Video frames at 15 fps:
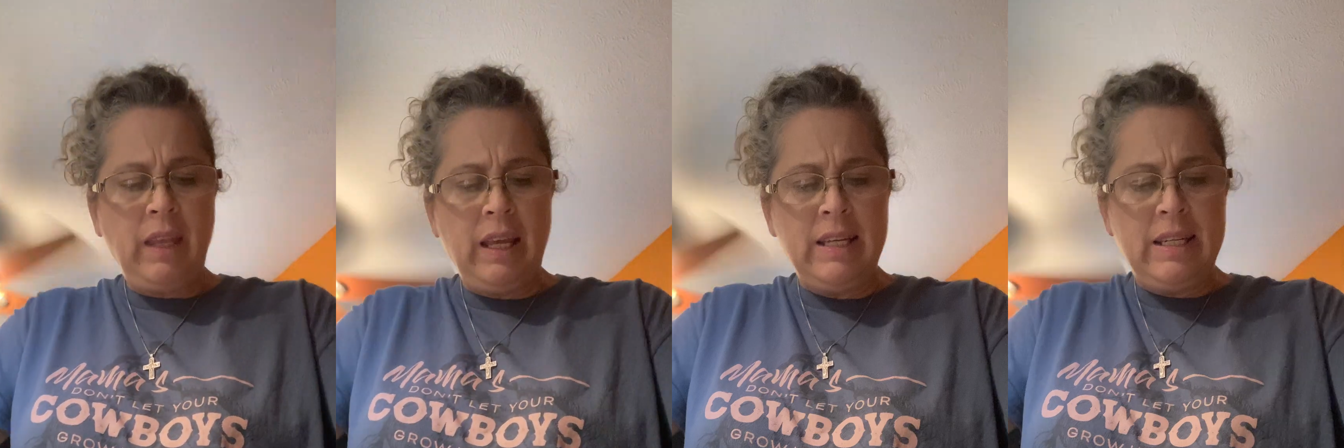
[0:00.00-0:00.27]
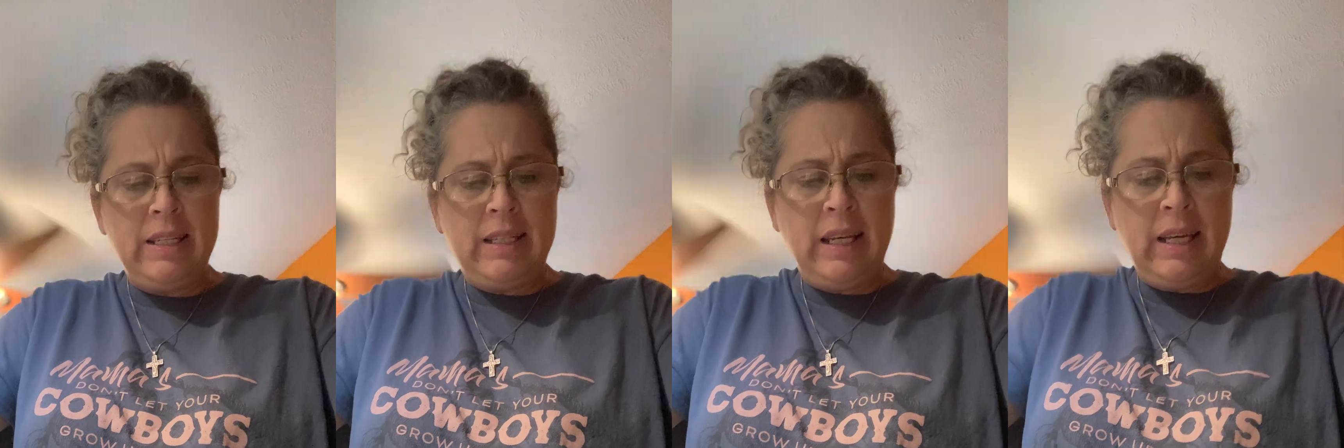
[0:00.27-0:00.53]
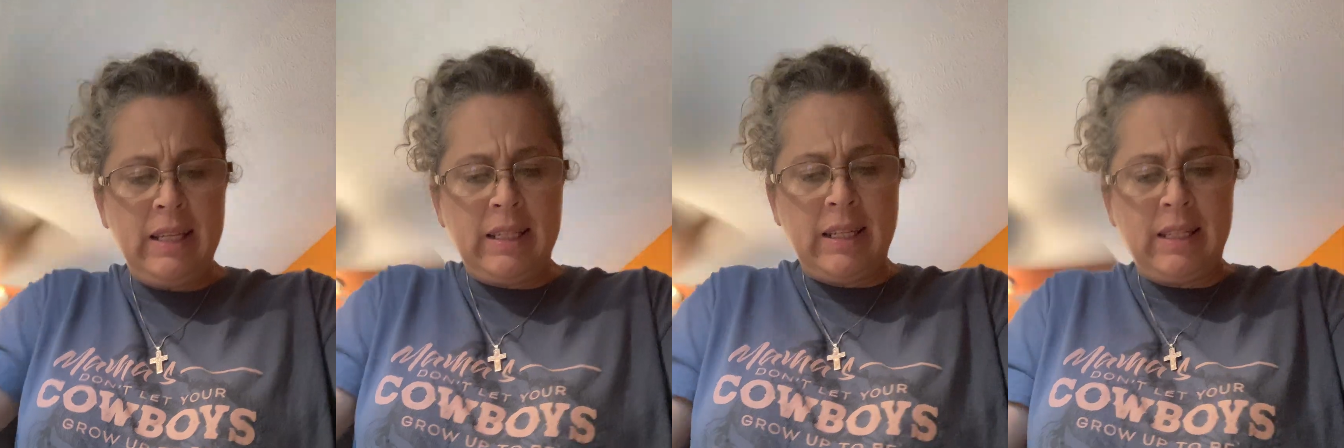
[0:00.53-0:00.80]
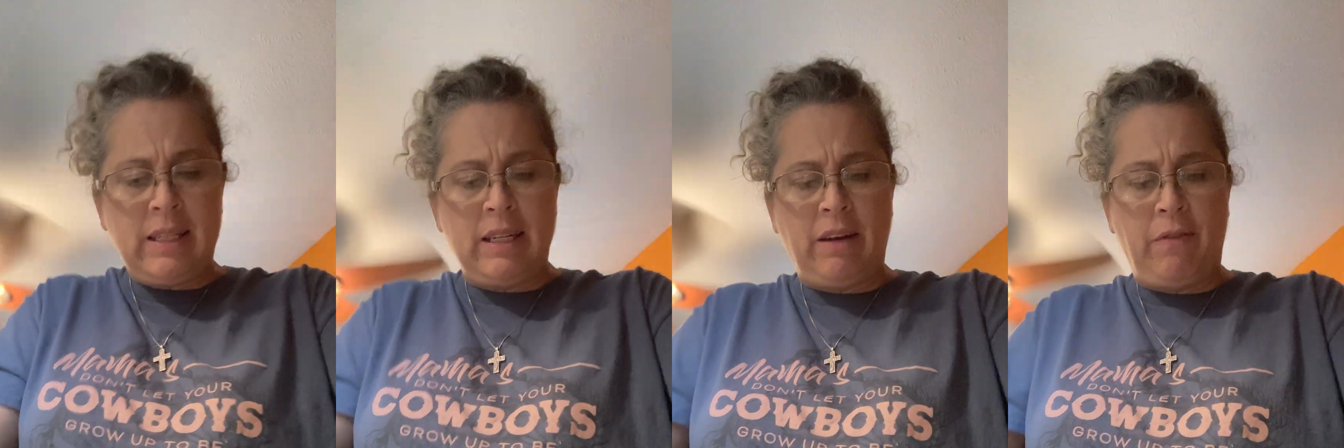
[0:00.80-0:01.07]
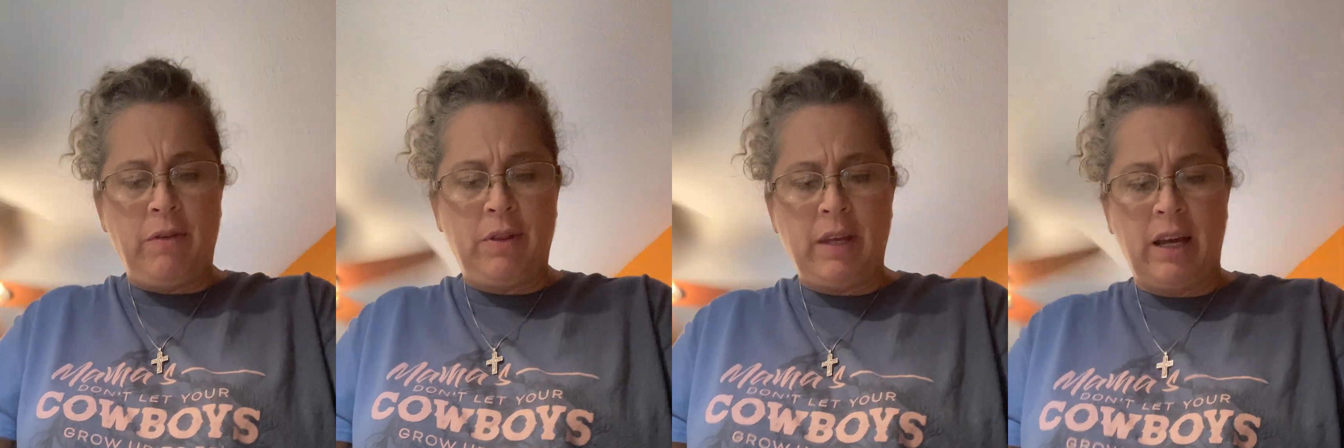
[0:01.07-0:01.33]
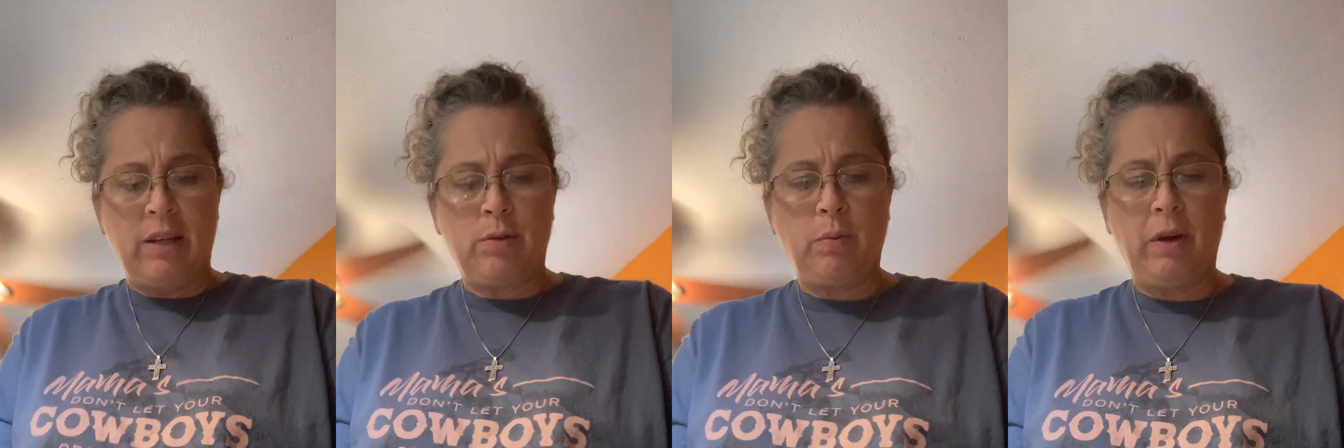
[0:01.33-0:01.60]
diseases and different
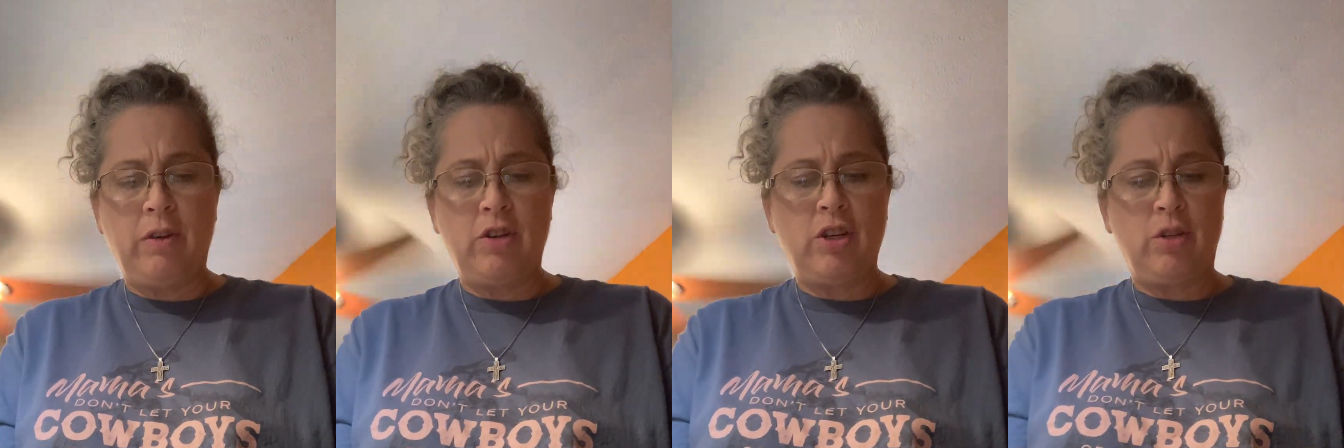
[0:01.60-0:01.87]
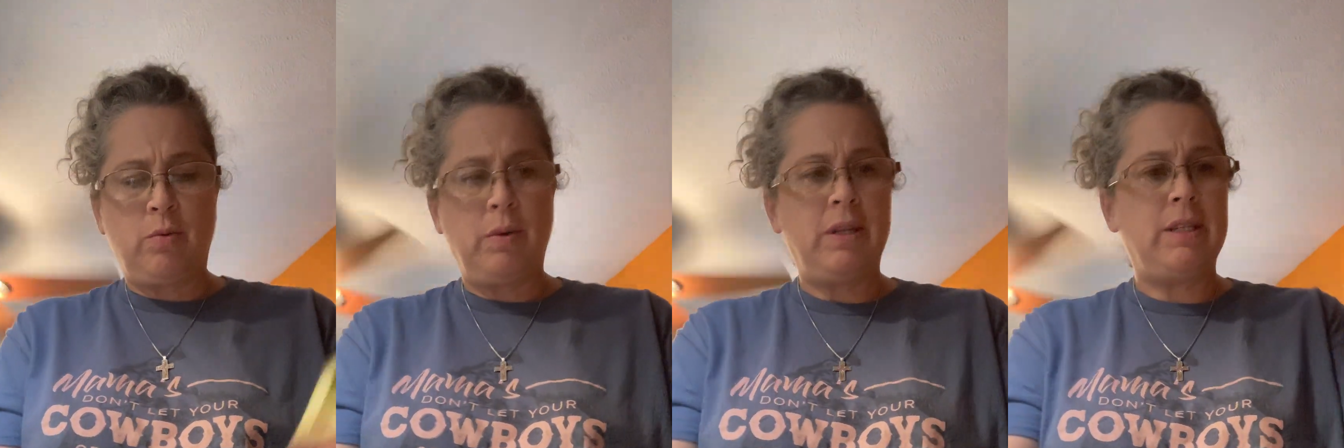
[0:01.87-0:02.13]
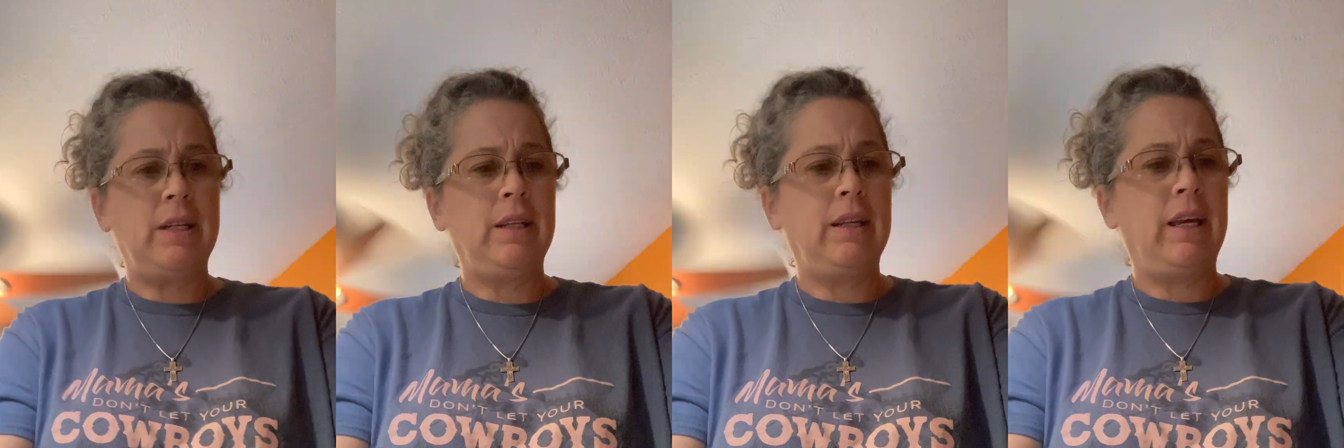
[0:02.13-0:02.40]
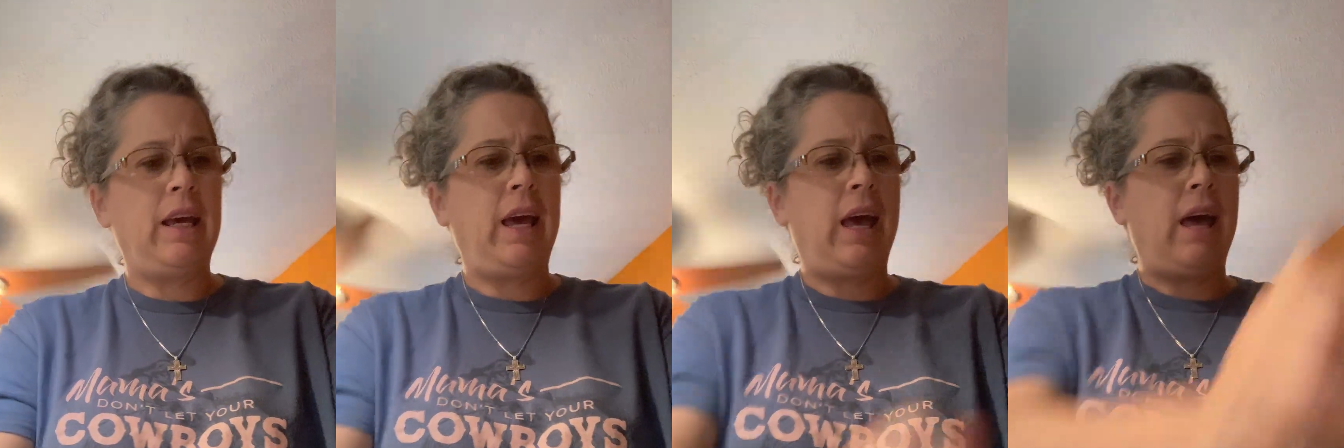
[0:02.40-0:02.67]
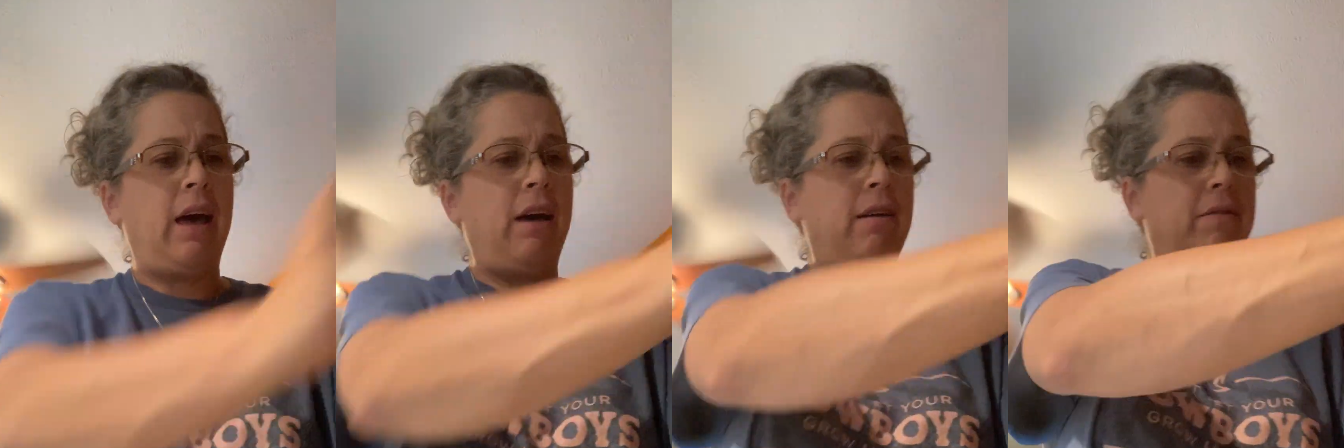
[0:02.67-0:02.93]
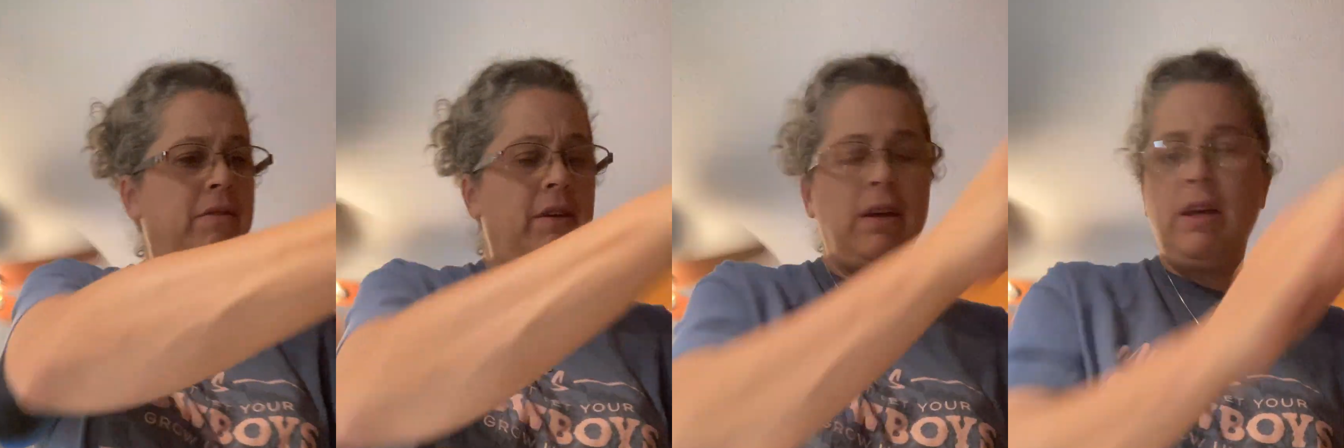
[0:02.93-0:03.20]
things. We just recently
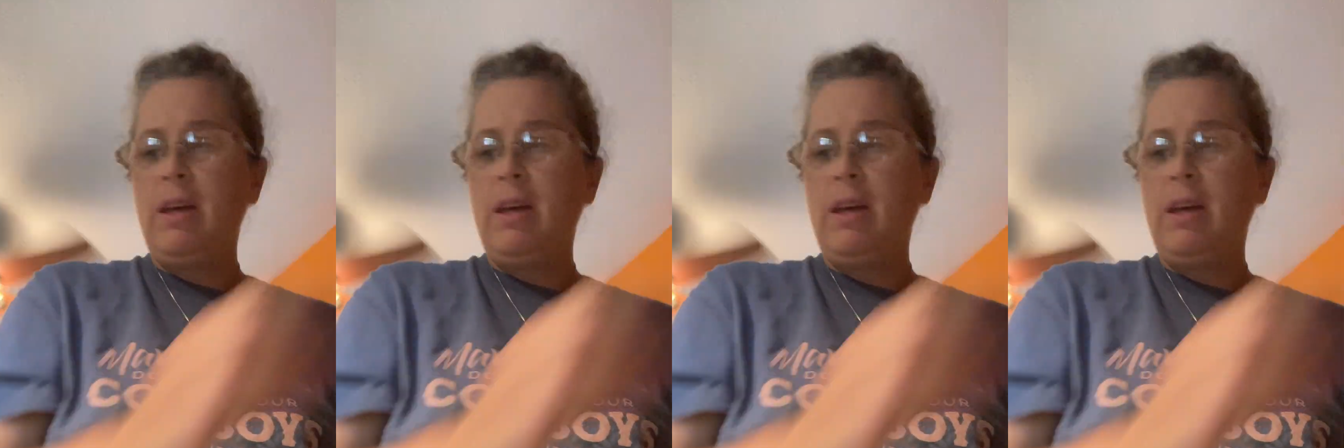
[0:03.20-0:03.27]
have